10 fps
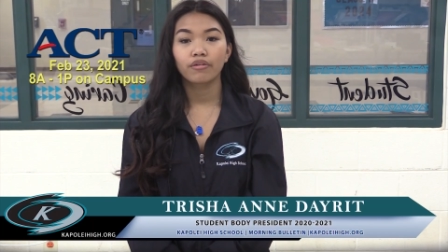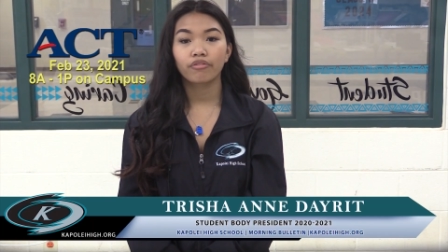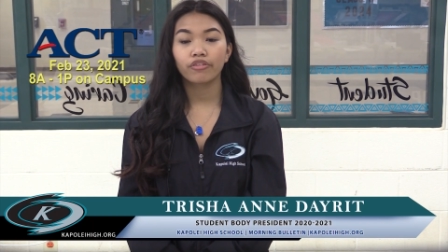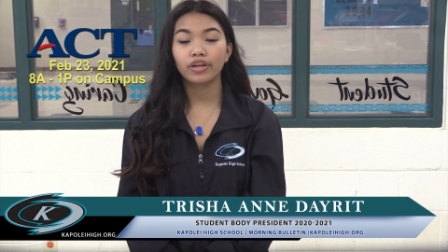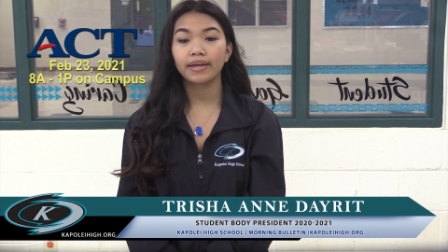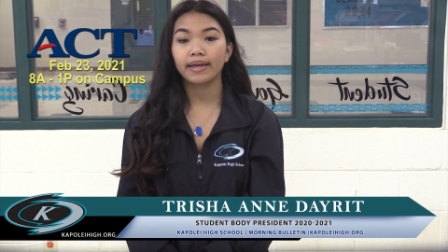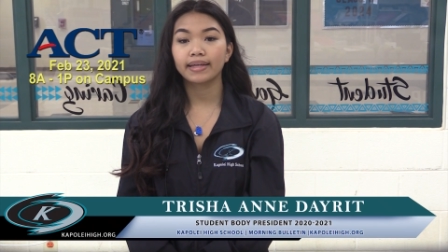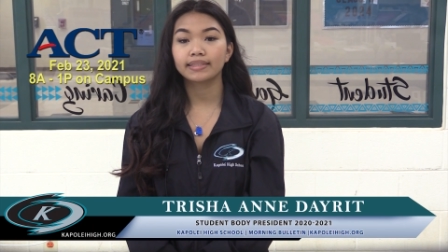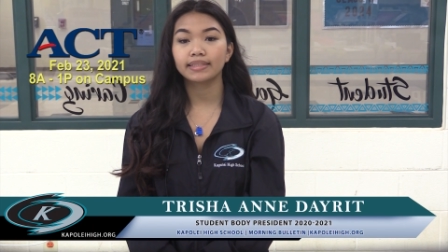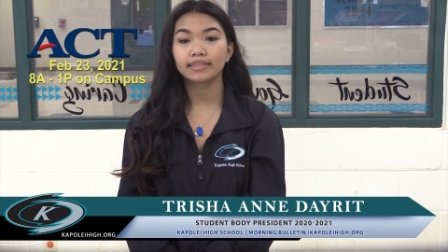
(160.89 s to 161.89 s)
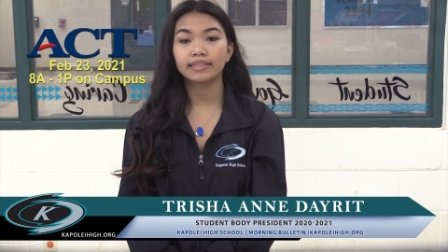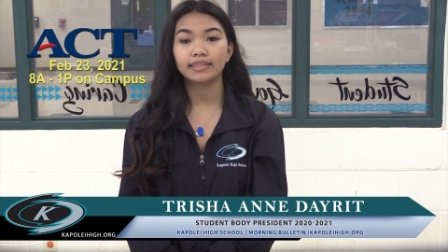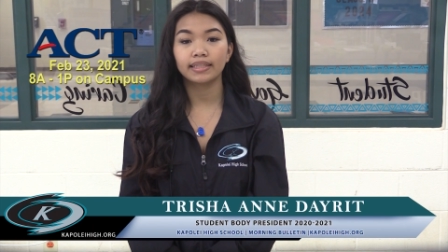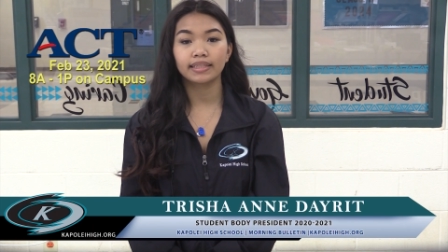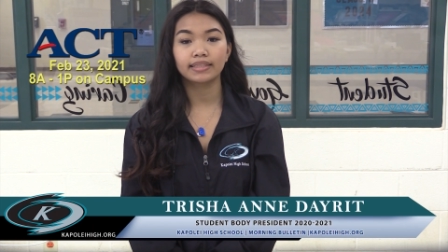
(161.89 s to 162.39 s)
Free ACT
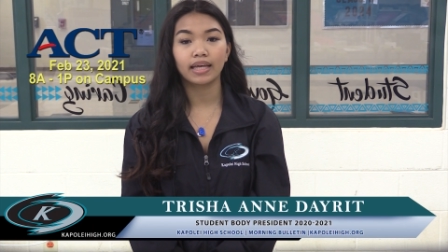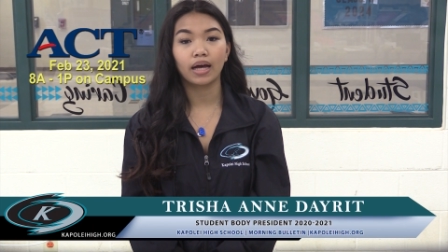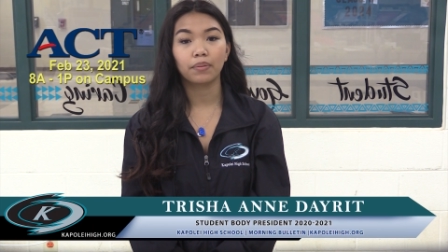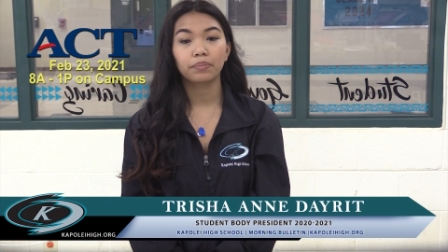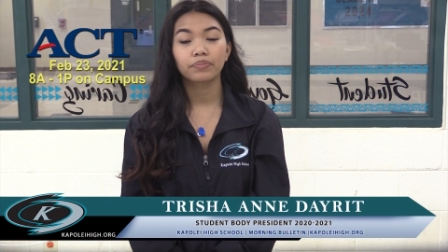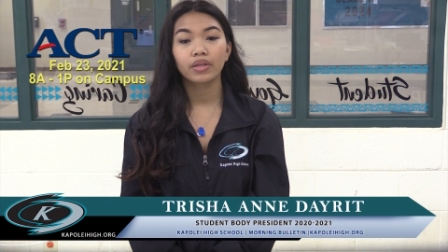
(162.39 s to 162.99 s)
exam.